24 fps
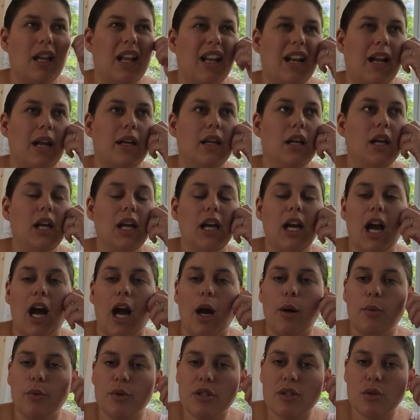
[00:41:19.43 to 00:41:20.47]
And I
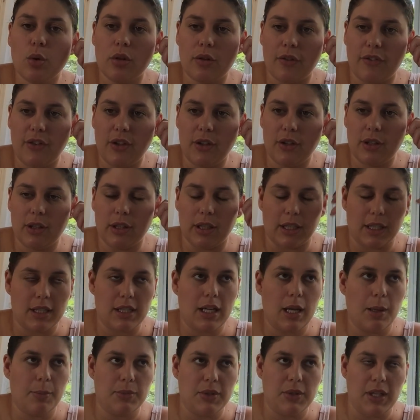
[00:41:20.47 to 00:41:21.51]
was sort of feeling like it's
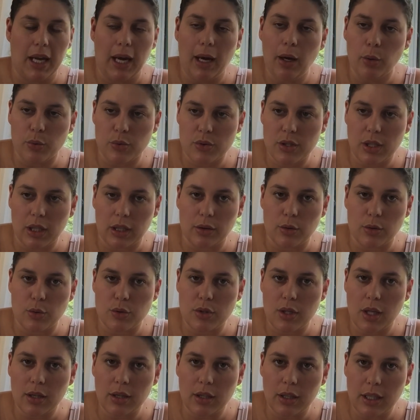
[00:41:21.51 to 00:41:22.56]
an empty house, like there's
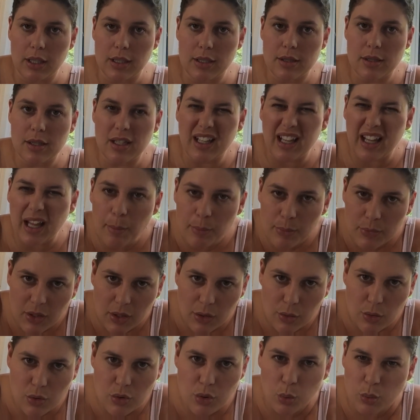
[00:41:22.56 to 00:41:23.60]
nothing, it's like empty,
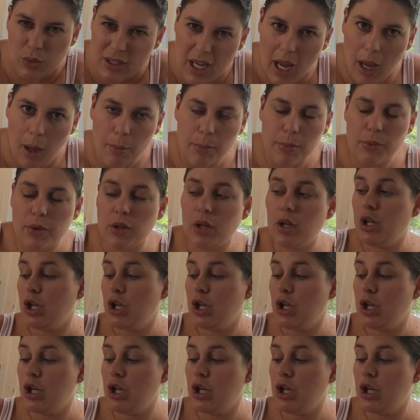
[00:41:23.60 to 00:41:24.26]
there's no depth.